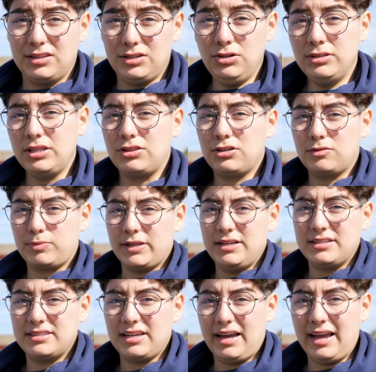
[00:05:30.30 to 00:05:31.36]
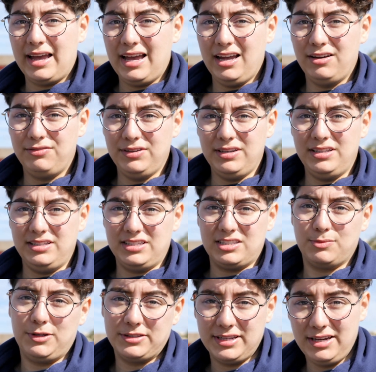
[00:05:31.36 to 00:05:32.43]
The only third place I have in this
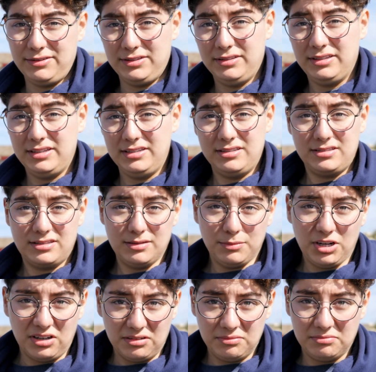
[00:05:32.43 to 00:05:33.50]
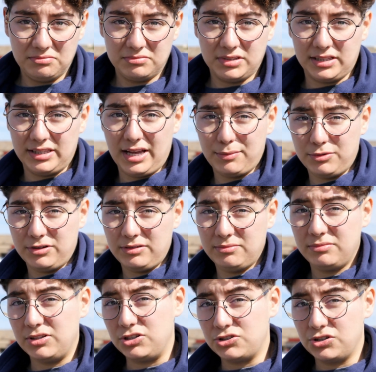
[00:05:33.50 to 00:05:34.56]
small town is the mall, the library,
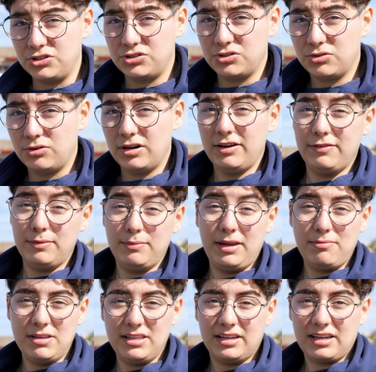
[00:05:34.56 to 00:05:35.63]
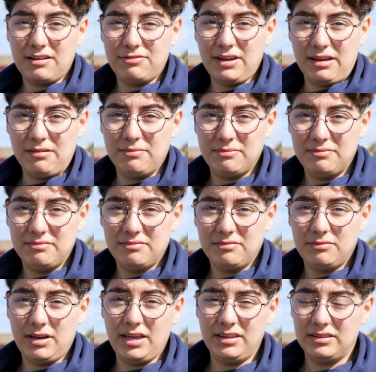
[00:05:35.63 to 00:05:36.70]
the church, or even maybe the cafe.
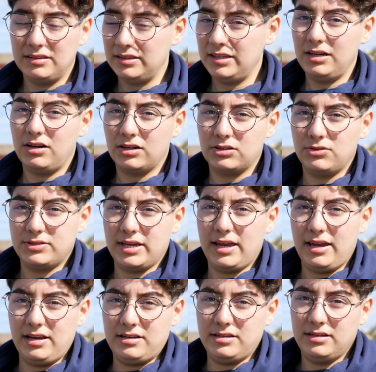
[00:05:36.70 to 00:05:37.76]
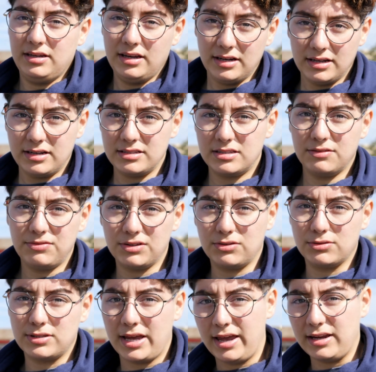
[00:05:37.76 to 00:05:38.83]
And they all close at 8, and it is
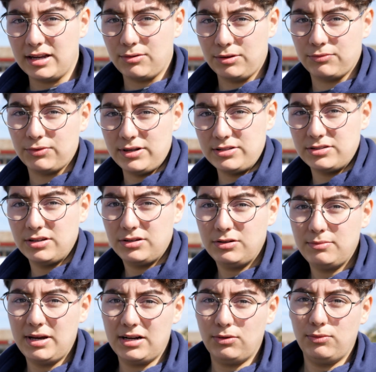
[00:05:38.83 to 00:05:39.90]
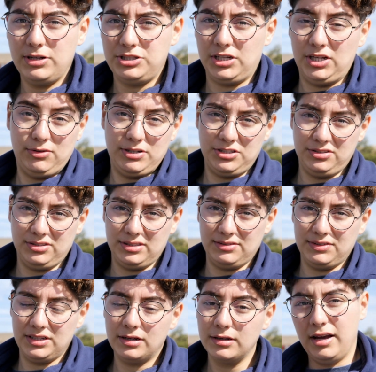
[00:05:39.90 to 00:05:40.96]
difficult to hang out with friends no matter what generation you live
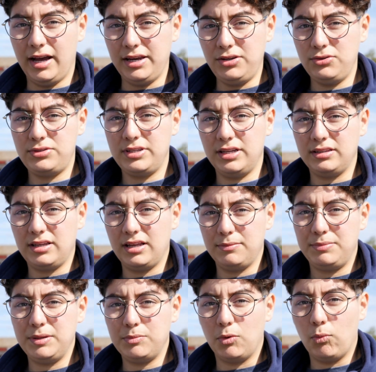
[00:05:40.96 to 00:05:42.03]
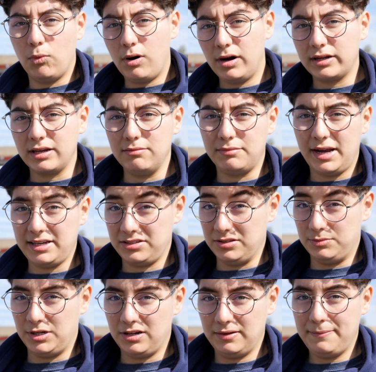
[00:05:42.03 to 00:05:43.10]
in. I do see a lot of people walk and bike to the
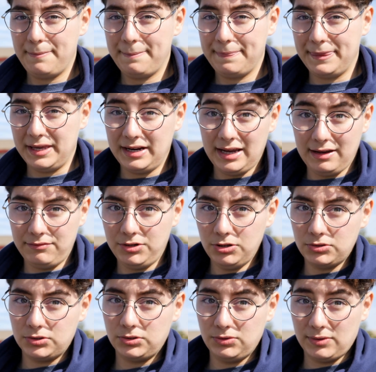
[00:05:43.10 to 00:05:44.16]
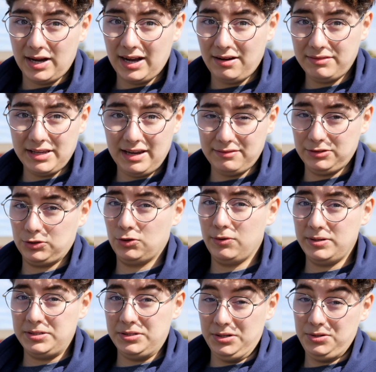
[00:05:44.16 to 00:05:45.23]
mall, and I have no clue how they have the
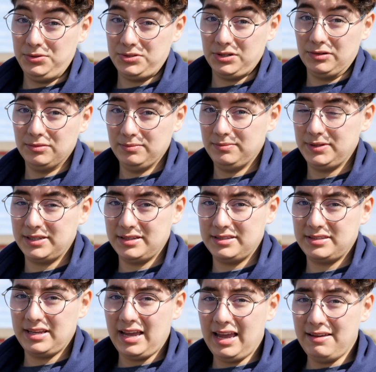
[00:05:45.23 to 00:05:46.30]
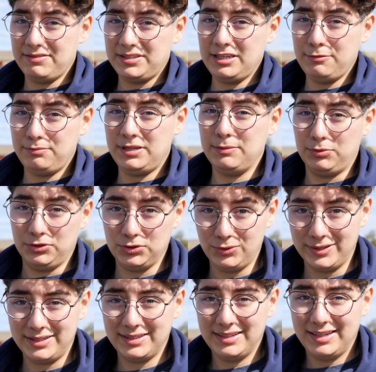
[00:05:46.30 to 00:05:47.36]
courage to do so, because I have seen people do
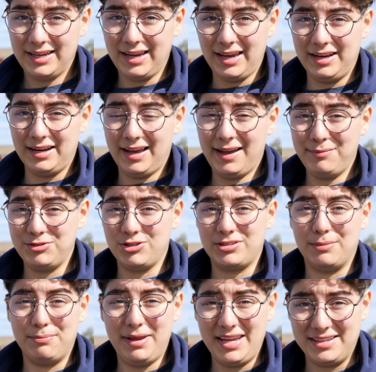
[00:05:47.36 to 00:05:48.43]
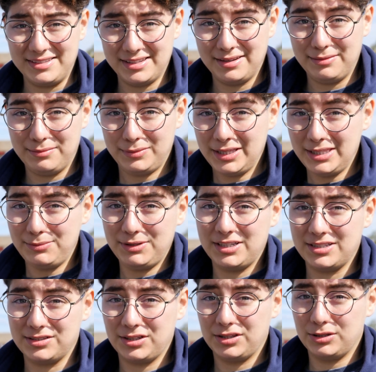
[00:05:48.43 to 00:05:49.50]
it, and I'm just amazed, mainly
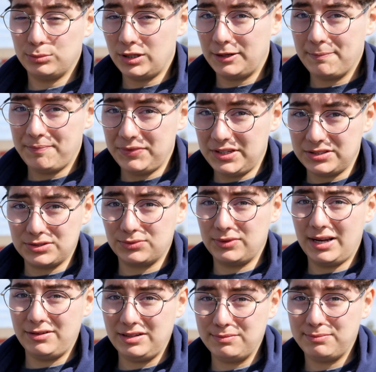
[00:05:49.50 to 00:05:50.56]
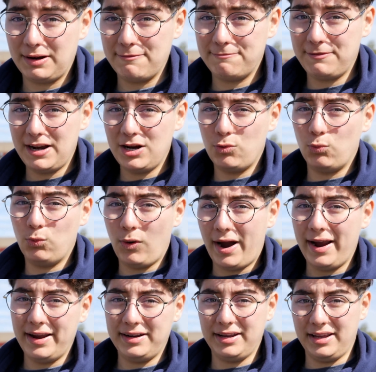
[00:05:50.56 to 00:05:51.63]
because the mall is surrounded by very
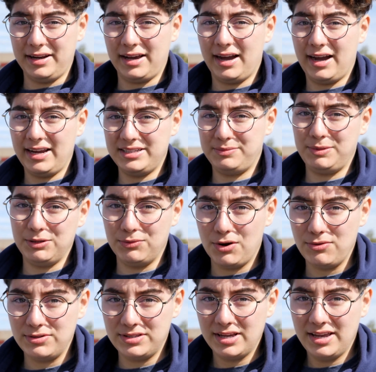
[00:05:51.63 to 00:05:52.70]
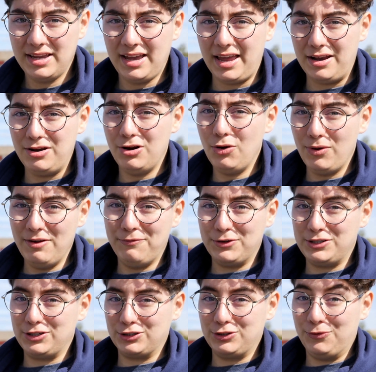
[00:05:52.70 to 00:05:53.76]
wide and high-speed roads and no
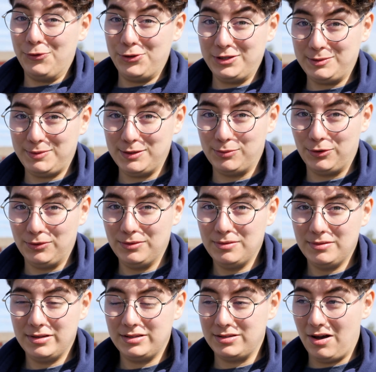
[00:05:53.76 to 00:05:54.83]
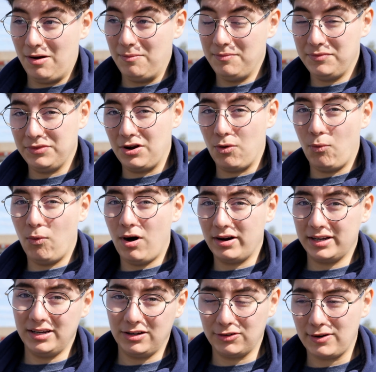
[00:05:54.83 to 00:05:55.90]
infrastructure for these people. So they're
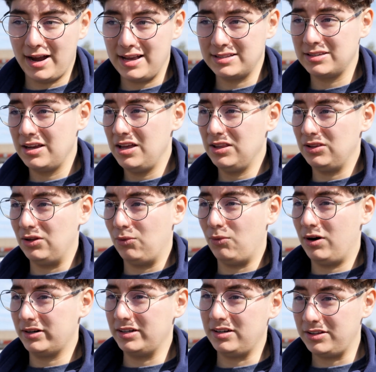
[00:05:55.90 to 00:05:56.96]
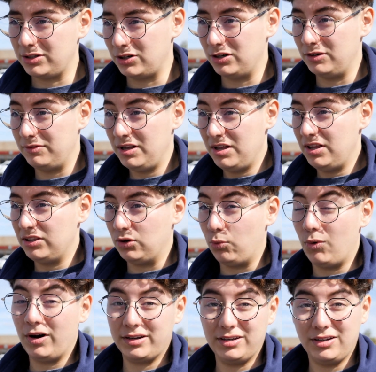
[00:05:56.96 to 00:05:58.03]
walking on grass, they're walking on the curb, they're
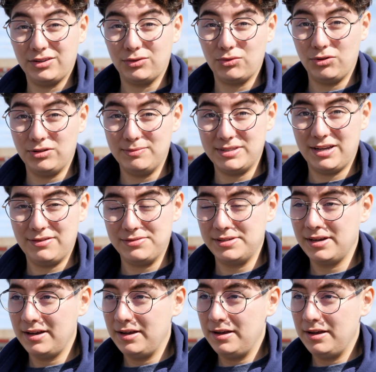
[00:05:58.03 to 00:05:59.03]
walking on the road themselves.